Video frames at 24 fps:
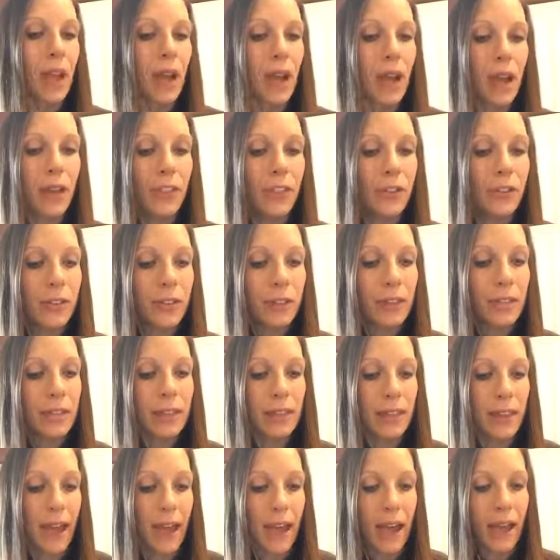Other than
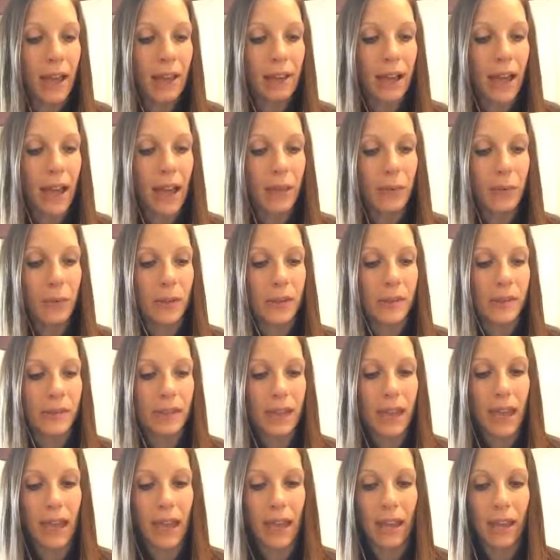that, I would
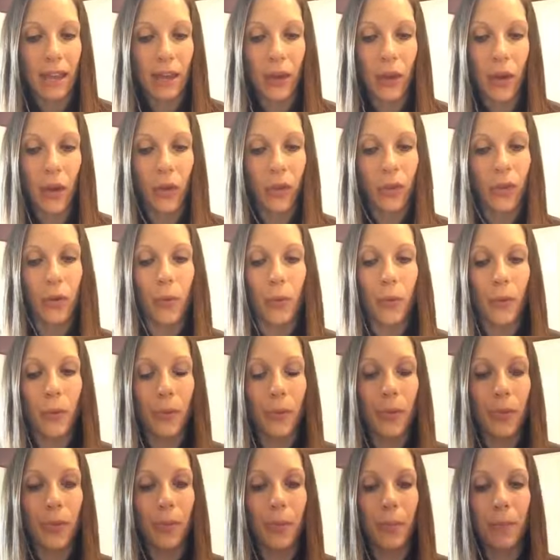say the
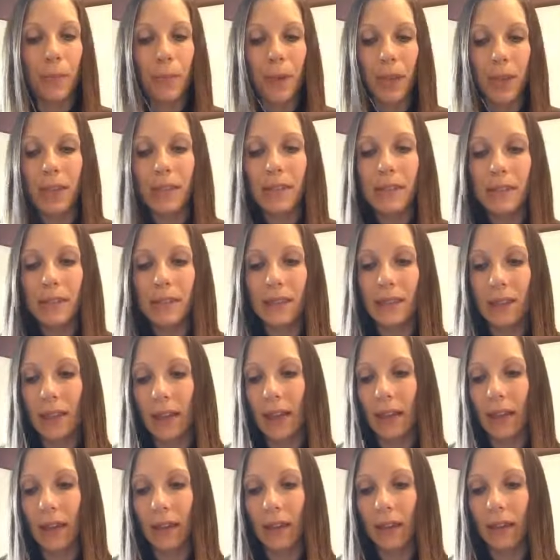biggest
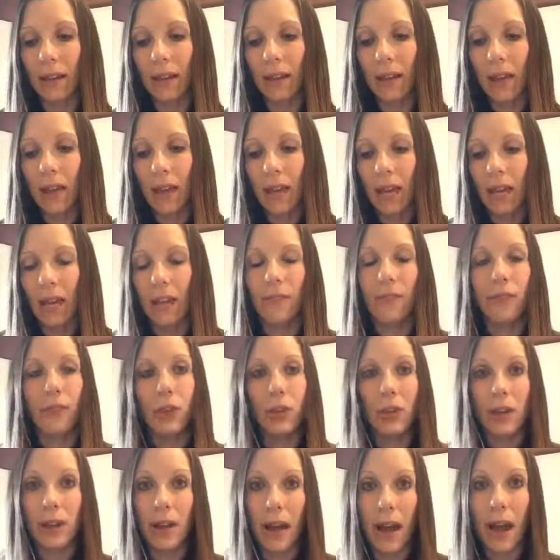thing, if you're
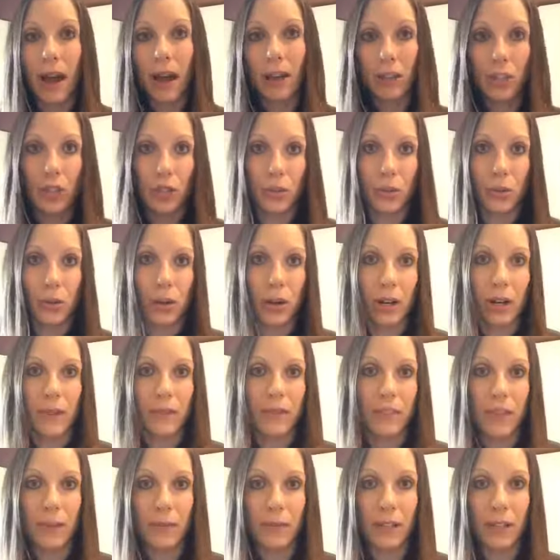not sure if
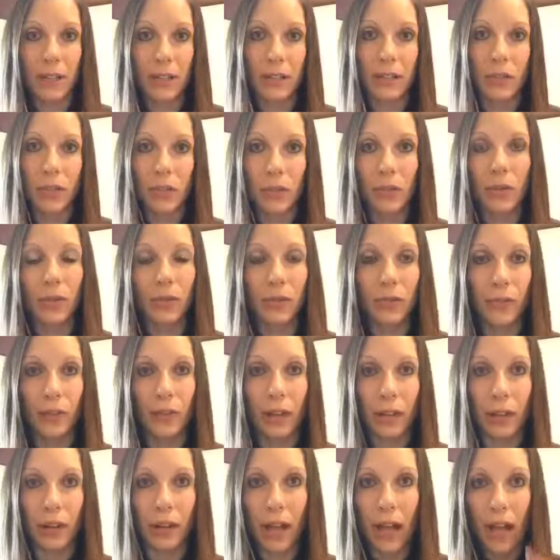something is gluten-free
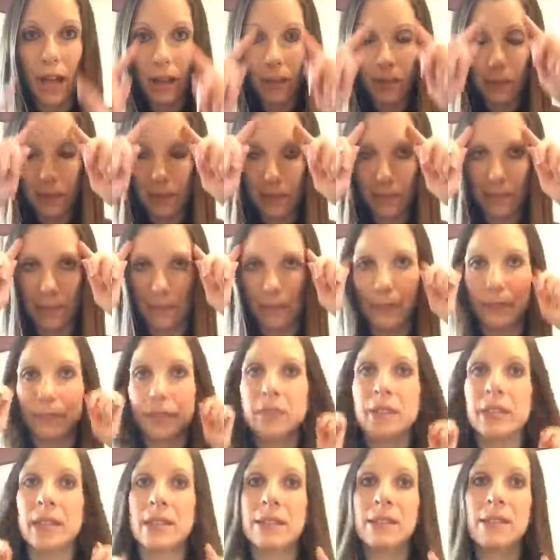or not,
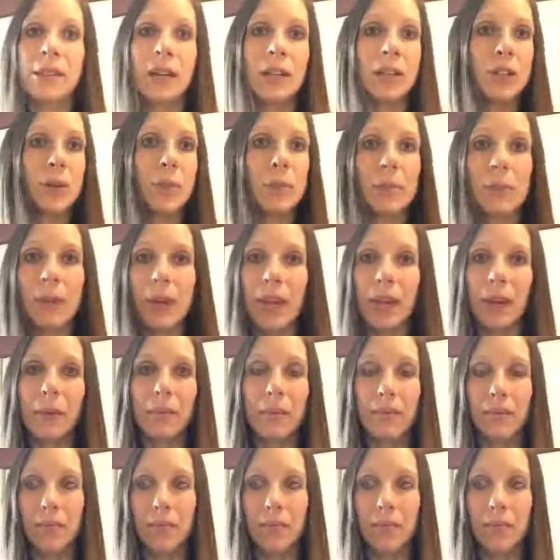it's such a big